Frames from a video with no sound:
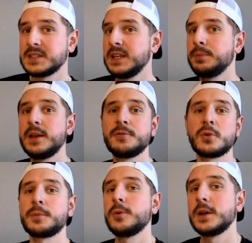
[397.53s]
CP
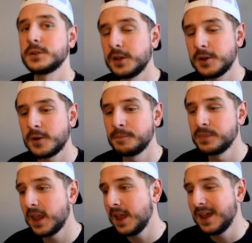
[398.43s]

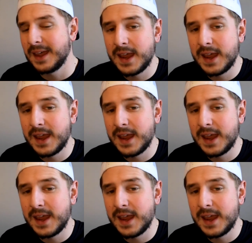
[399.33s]
4.2,